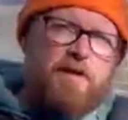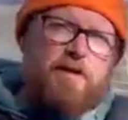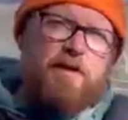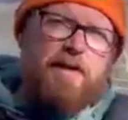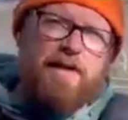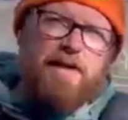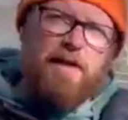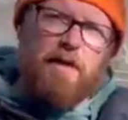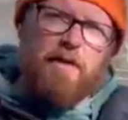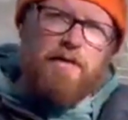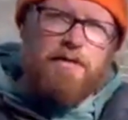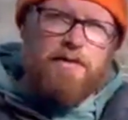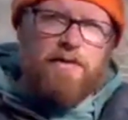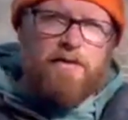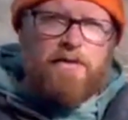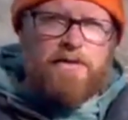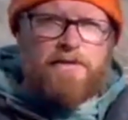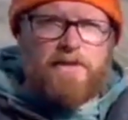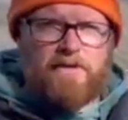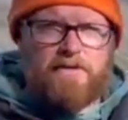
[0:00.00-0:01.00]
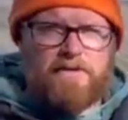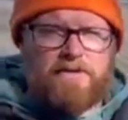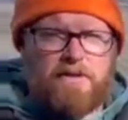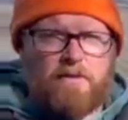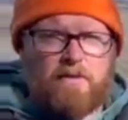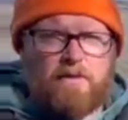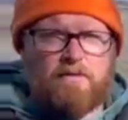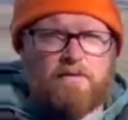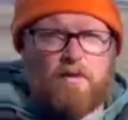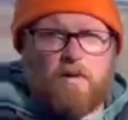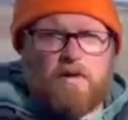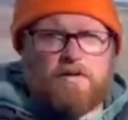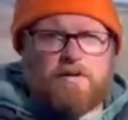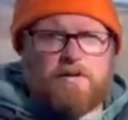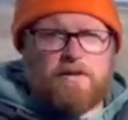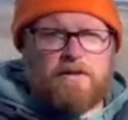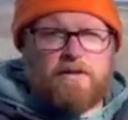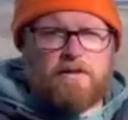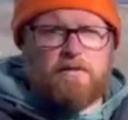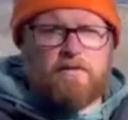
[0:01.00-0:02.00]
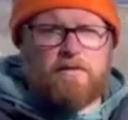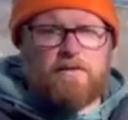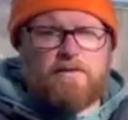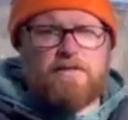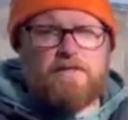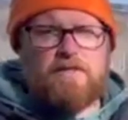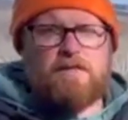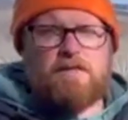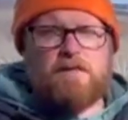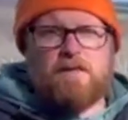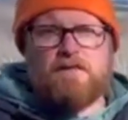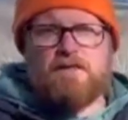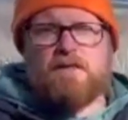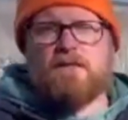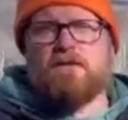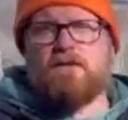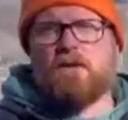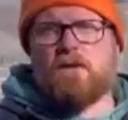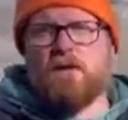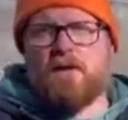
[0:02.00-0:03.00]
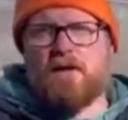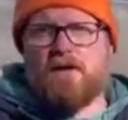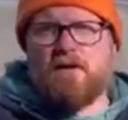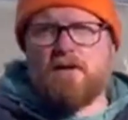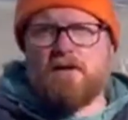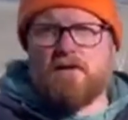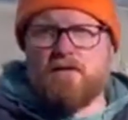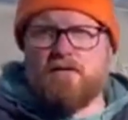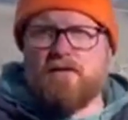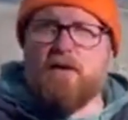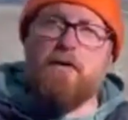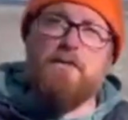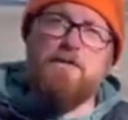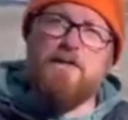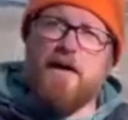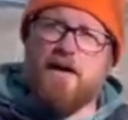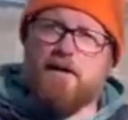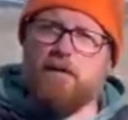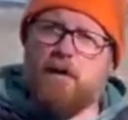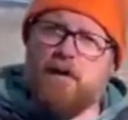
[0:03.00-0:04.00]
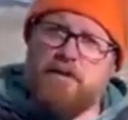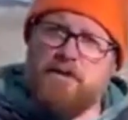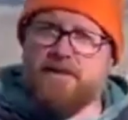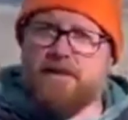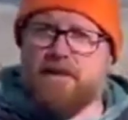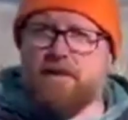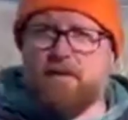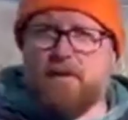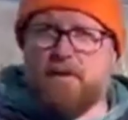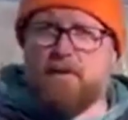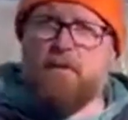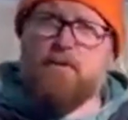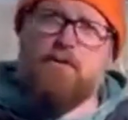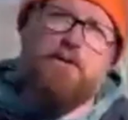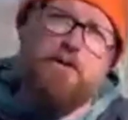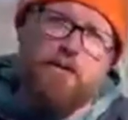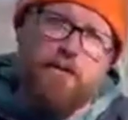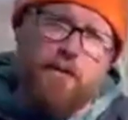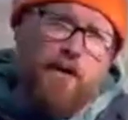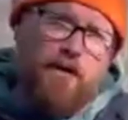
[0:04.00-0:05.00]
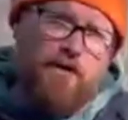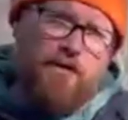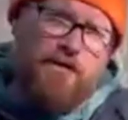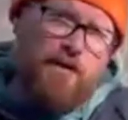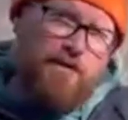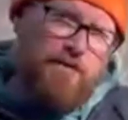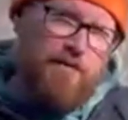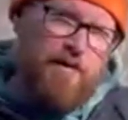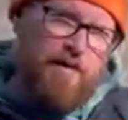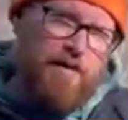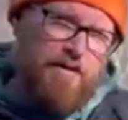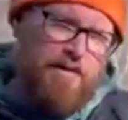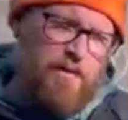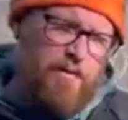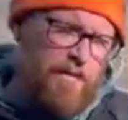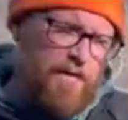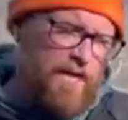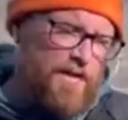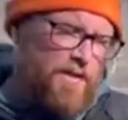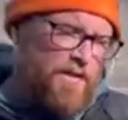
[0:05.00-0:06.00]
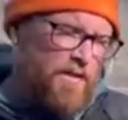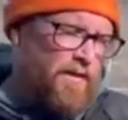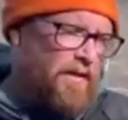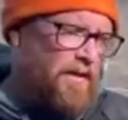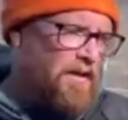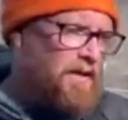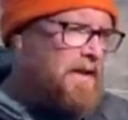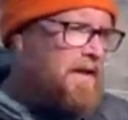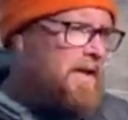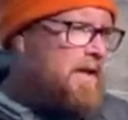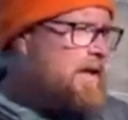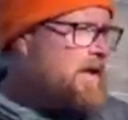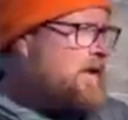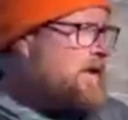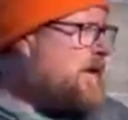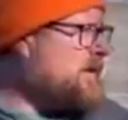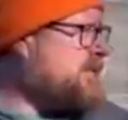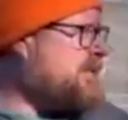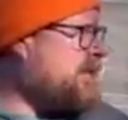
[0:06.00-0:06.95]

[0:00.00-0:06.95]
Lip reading: getting close to us, and so we've worked with the city of Olathe to develop sidewalks to get people to the park safely as a pedestrian. And